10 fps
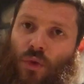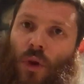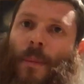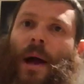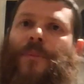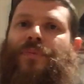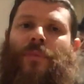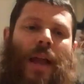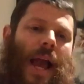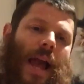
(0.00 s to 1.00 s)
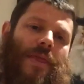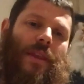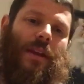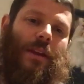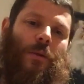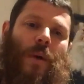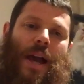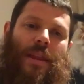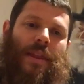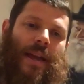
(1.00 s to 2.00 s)
trauma. And in a
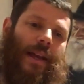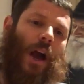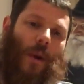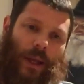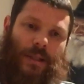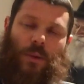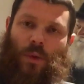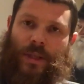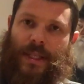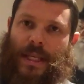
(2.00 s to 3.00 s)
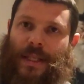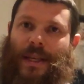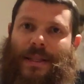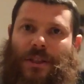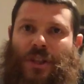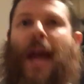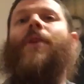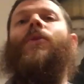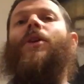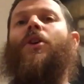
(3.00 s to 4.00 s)
way, they're going towards this as a
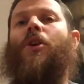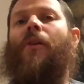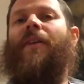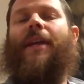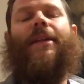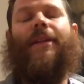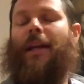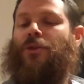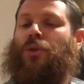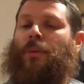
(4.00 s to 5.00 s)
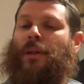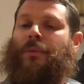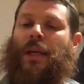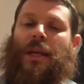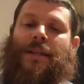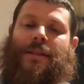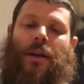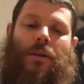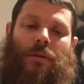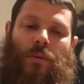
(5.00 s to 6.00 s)
channel of healing that trauma.
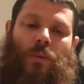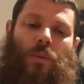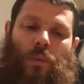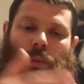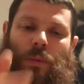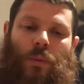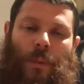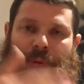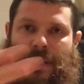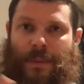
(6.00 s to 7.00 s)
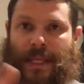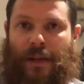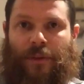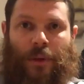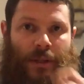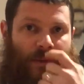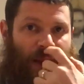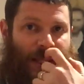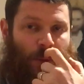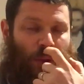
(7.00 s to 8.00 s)
So what precipitated from those
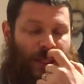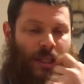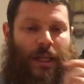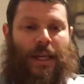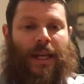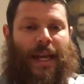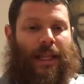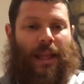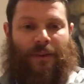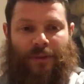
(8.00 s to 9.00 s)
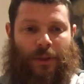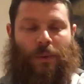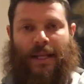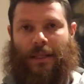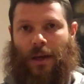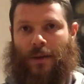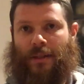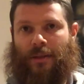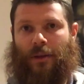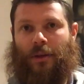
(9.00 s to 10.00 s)
events was he left the West
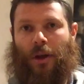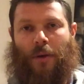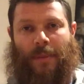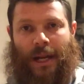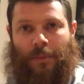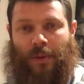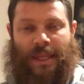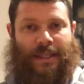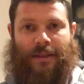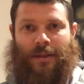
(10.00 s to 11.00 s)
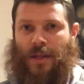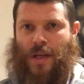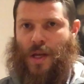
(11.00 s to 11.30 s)
Coast to go meet up with his